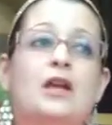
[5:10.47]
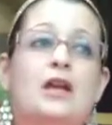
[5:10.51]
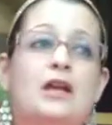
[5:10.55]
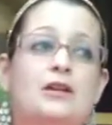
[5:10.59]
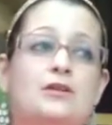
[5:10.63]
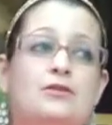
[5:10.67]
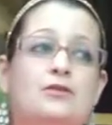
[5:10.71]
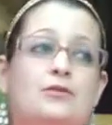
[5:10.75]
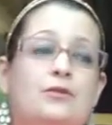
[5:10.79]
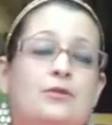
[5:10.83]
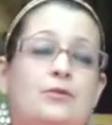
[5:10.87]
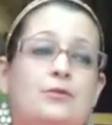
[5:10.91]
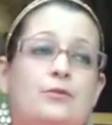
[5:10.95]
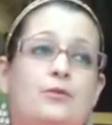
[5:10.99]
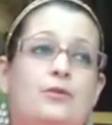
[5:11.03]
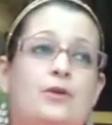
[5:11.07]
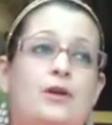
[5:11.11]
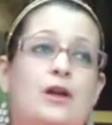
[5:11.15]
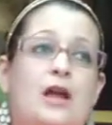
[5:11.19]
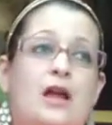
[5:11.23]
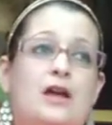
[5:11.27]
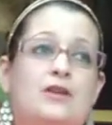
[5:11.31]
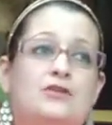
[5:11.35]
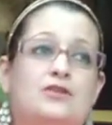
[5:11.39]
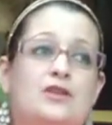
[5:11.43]
And
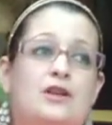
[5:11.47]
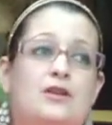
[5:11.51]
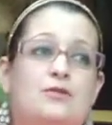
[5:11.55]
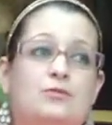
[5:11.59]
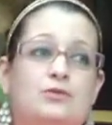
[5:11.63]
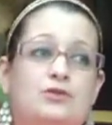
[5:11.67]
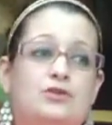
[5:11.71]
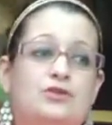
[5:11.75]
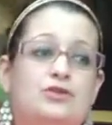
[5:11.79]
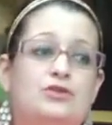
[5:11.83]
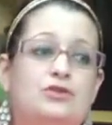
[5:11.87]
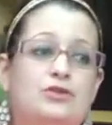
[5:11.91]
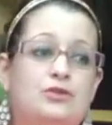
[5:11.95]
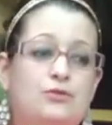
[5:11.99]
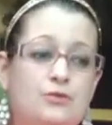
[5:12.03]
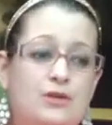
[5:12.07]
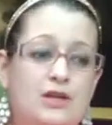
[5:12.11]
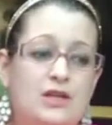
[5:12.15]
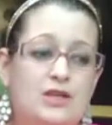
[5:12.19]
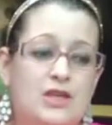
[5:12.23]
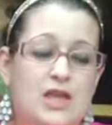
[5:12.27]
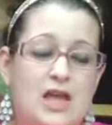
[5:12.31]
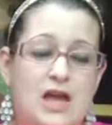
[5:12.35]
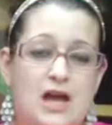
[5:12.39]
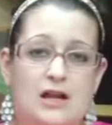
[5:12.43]
as I was
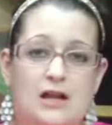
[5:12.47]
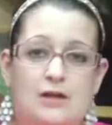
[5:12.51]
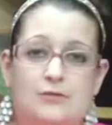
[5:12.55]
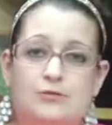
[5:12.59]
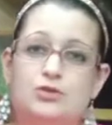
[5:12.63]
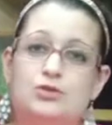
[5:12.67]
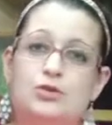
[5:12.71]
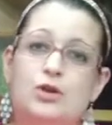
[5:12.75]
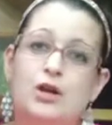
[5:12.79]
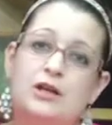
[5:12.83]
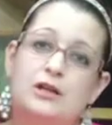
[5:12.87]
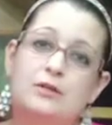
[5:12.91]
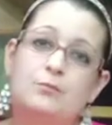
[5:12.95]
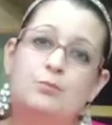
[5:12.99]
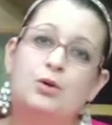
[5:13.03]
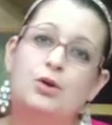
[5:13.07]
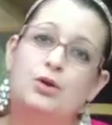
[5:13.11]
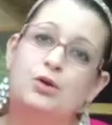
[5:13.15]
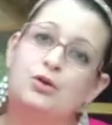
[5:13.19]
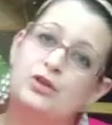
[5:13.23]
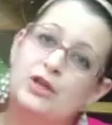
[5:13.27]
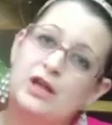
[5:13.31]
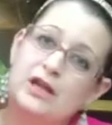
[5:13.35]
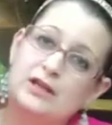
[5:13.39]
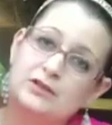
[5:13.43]
doing that, I was trying to
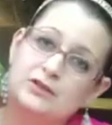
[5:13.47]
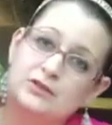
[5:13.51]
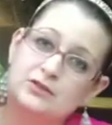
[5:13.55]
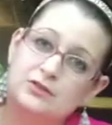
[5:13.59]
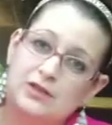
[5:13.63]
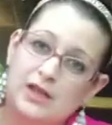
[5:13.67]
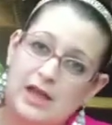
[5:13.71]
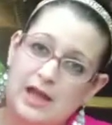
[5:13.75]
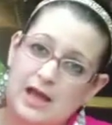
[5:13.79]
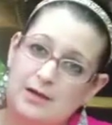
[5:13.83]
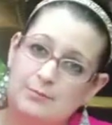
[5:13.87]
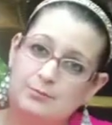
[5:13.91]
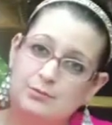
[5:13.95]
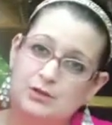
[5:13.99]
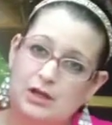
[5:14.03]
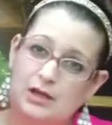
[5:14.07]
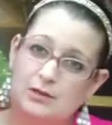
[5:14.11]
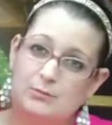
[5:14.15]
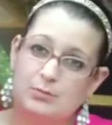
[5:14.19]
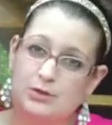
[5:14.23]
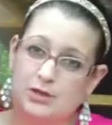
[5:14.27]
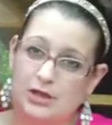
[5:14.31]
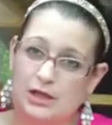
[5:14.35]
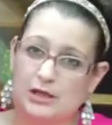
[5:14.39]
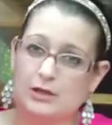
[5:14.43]
pull that scab
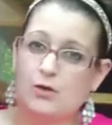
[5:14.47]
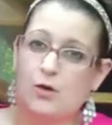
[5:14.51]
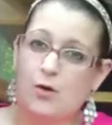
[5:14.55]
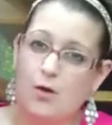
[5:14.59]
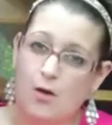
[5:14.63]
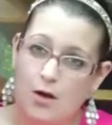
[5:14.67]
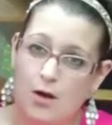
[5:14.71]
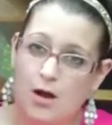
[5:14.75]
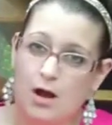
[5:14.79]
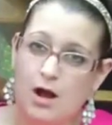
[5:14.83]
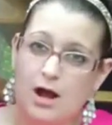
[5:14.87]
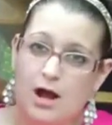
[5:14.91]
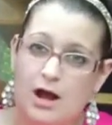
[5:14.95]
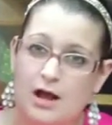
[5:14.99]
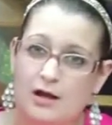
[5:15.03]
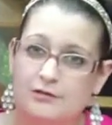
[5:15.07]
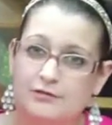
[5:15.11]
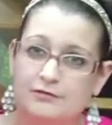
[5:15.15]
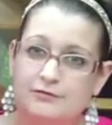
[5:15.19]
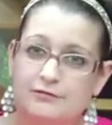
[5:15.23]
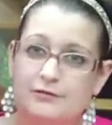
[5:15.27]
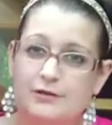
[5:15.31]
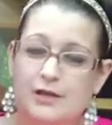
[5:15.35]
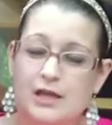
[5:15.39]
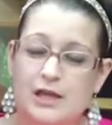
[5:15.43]
type thing
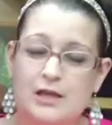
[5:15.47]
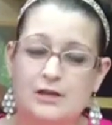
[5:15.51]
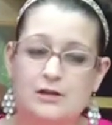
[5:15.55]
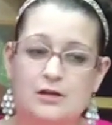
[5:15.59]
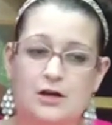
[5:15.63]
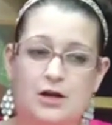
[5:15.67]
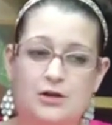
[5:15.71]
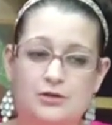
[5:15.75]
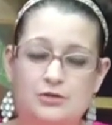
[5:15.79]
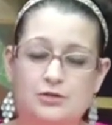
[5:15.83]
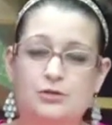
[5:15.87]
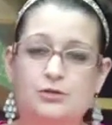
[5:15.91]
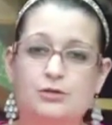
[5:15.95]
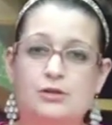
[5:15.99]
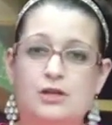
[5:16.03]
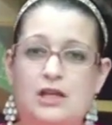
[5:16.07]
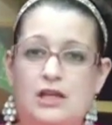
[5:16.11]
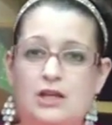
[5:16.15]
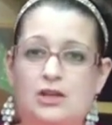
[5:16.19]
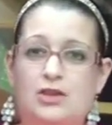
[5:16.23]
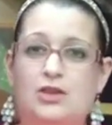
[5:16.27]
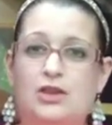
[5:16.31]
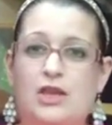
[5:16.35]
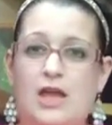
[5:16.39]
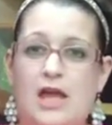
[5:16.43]
off. And
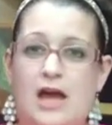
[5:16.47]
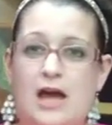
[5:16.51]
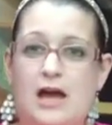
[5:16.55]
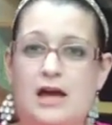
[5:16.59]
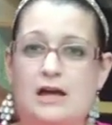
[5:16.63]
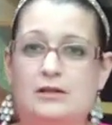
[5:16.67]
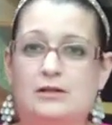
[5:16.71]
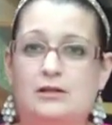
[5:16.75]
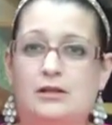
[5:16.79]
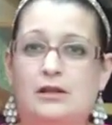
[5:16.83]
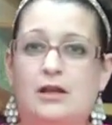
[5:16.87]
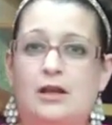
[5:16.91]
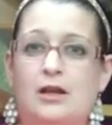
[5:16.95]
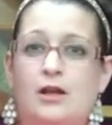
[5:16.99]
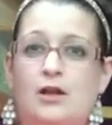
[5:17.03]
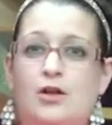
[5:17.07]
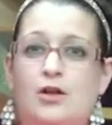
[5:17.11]
underneath that